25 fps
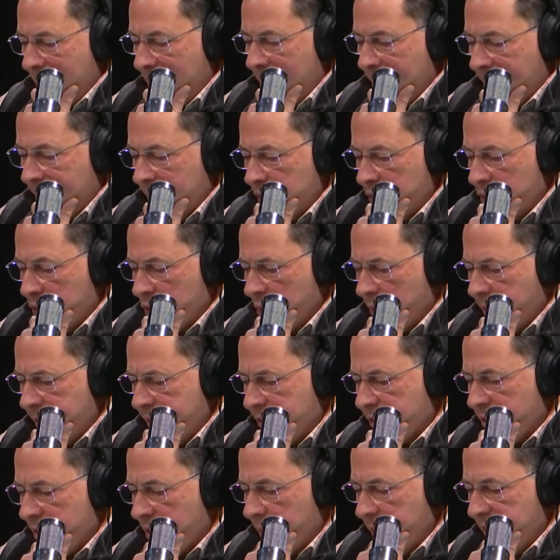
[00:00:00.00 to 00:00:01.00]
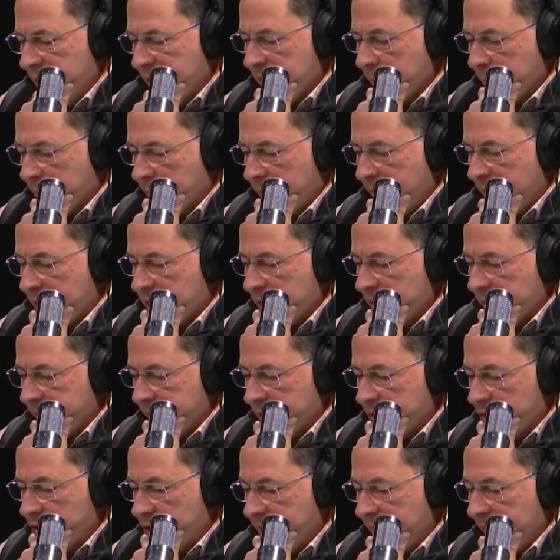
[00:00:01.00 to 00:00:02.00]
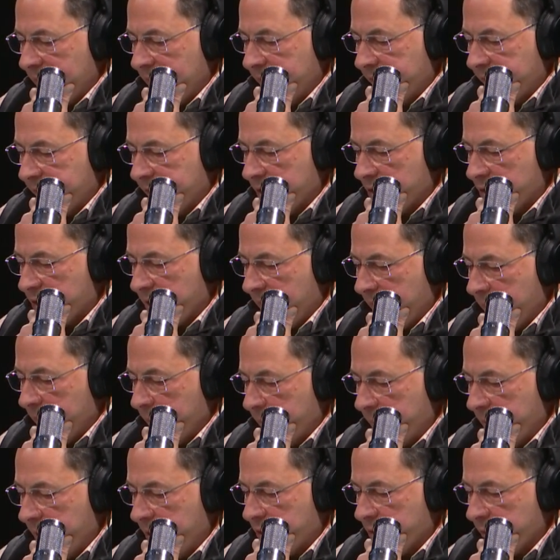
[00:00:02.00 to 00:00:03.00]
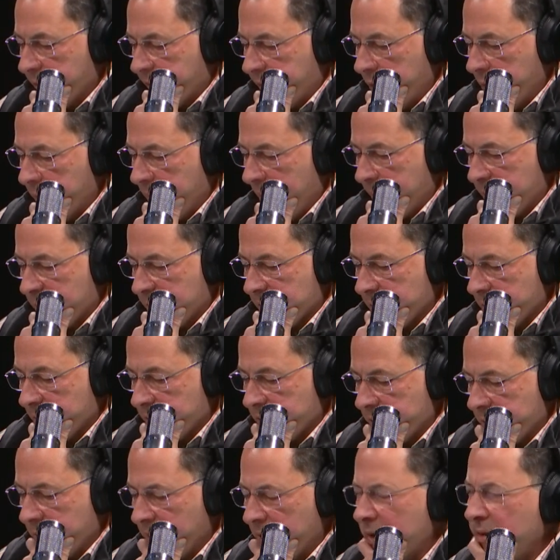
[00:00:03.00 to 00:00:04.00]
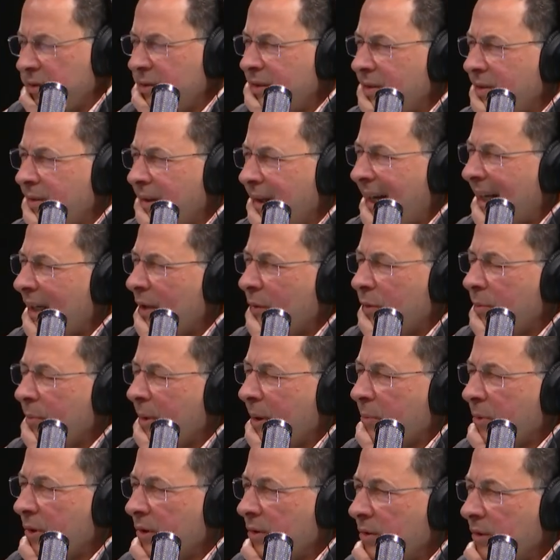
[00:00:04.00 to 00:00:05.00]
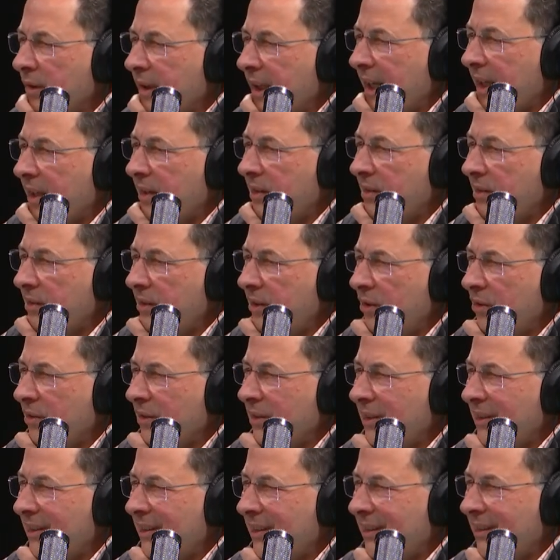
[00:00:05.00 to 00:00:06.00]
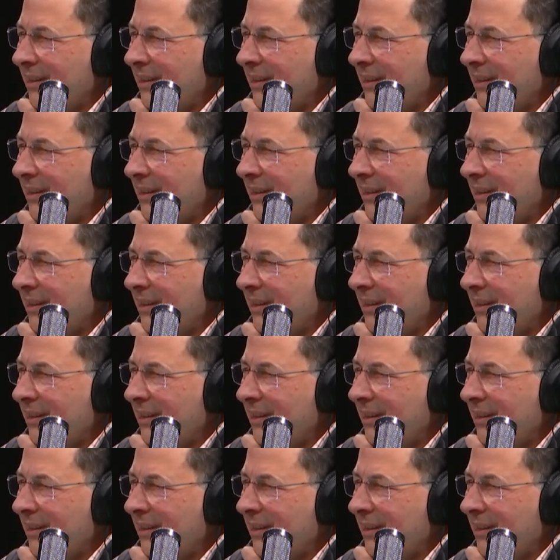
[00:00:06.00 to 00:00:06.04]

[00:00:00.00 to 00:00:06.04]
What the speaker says: I enjoyed Tony's impression of a jellyfish on the beach a few episodes ago. I don't remember doing that. Do you?